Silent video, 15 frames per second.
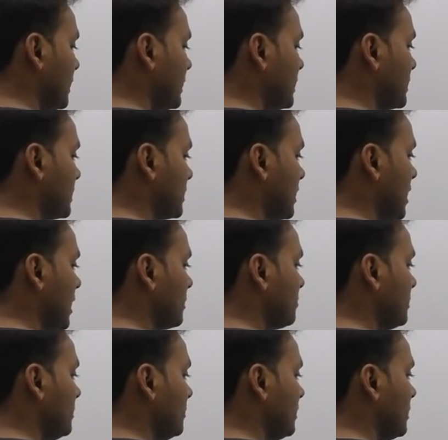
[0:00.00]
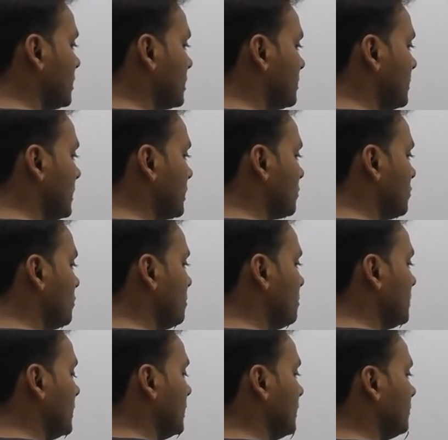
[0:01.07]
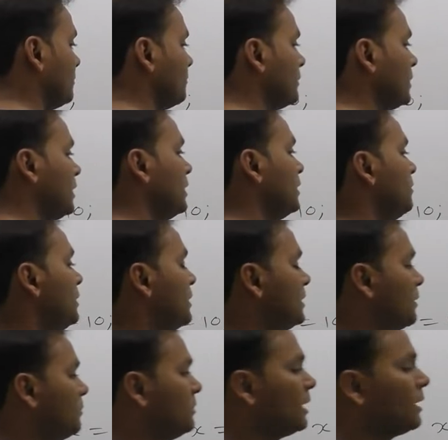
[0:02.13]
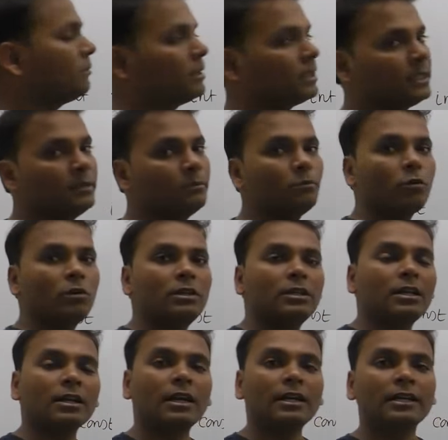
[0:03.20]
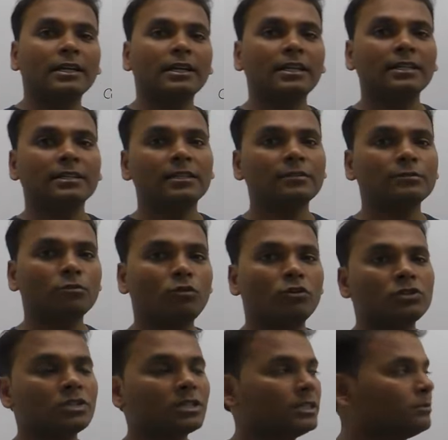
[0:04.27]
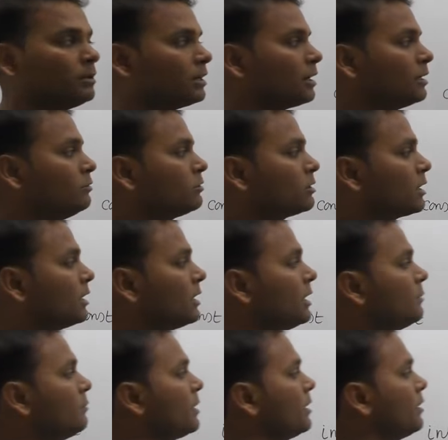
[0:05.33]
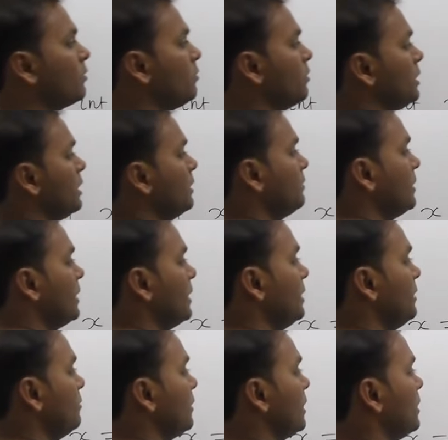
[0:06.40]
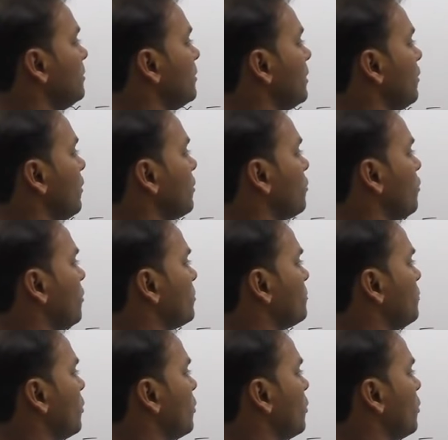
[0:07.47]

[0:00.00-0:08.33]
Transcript: star p with respect to p. Means jab bhi aap kisi pointer ka declaration const keyword ka use karke apply karoge, if any variable or